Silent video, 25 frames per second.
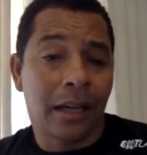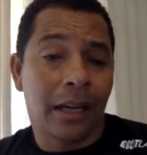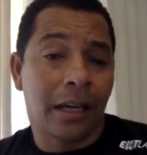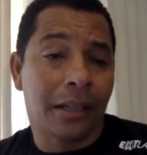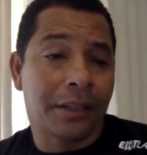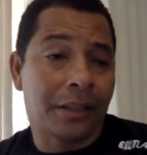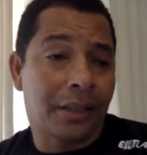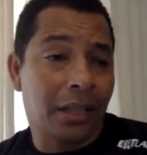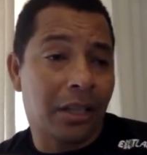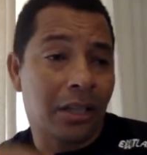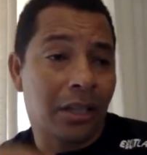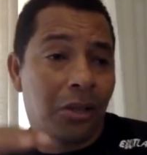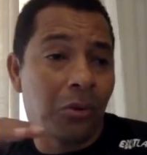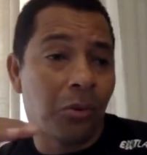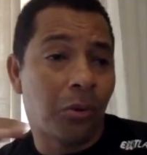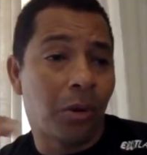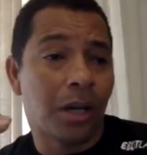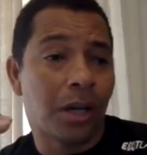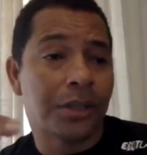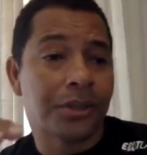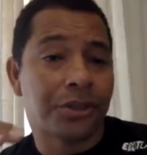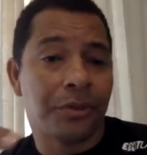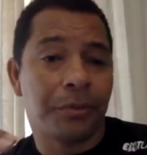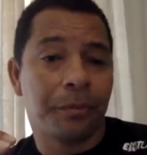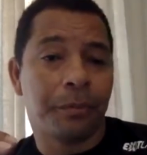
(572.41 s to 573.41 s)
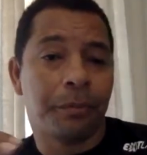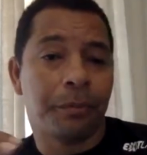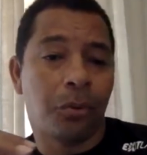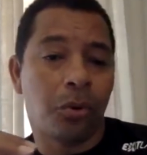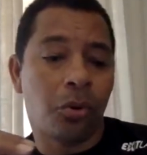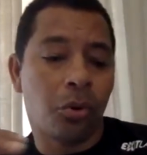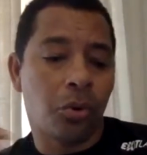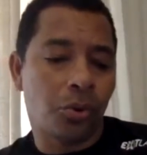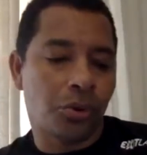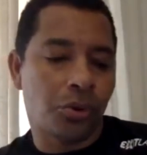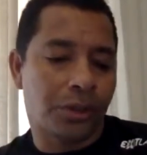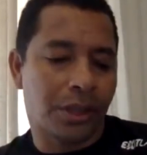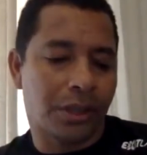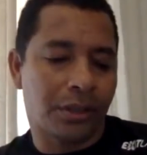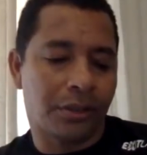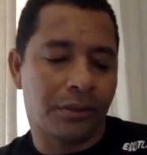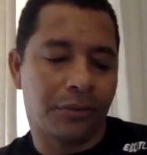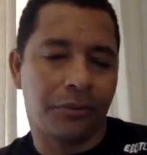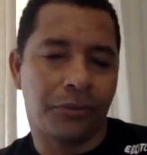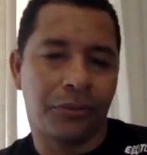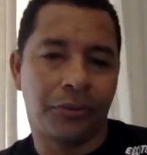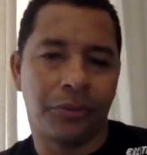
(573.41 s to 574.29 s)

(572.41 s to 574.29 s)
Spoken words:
I think was important